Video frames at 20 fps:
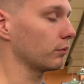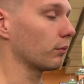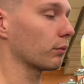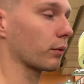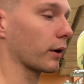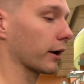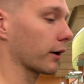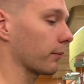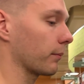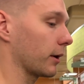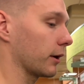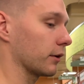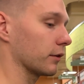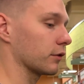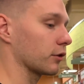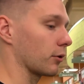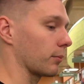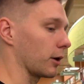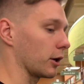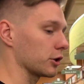Recommend it
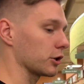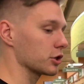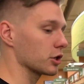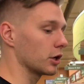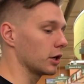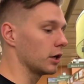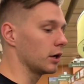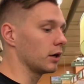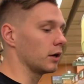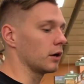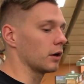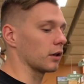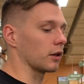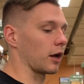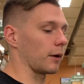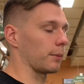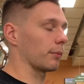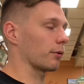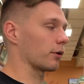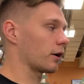so much. A
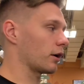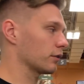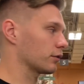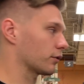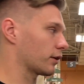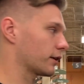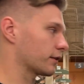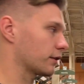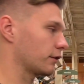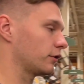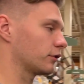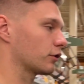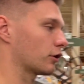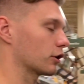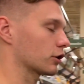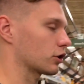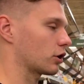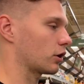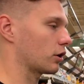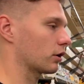lot of people are also asking the
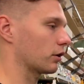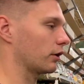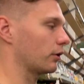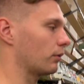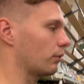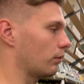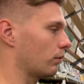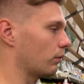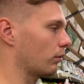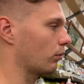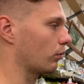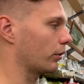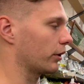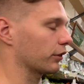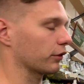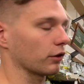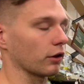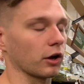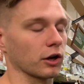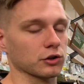dark chocolate
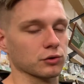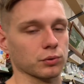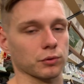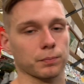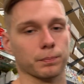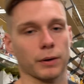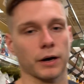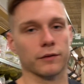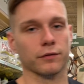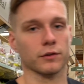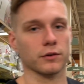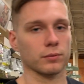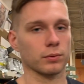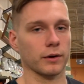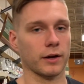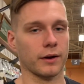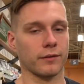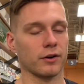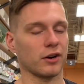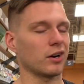with lunch, with breakfast,
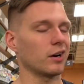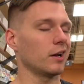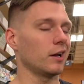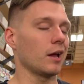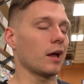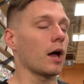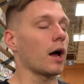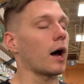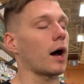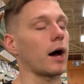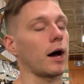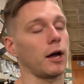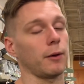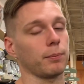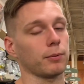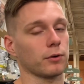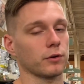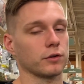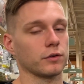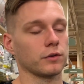whatever. I
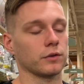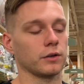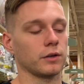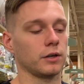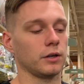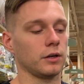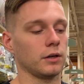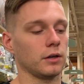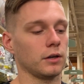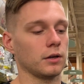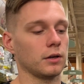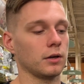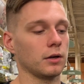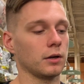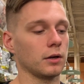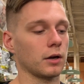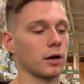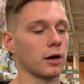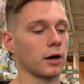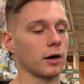personally,
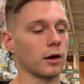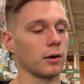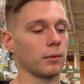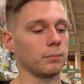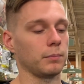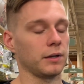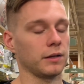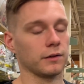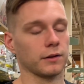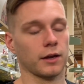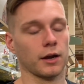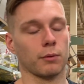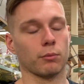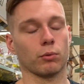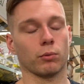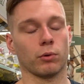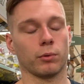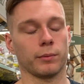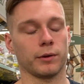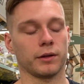me and the
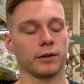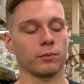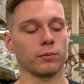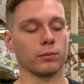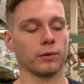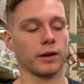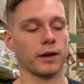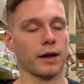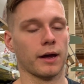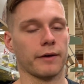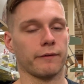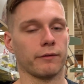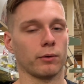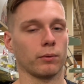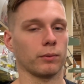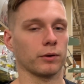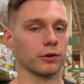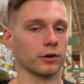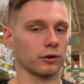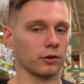camerawoman, we have it
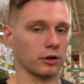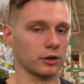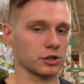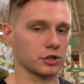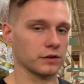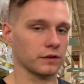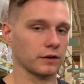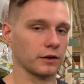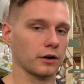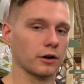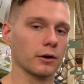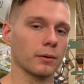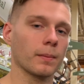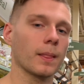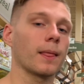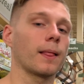with our lunch and dinner.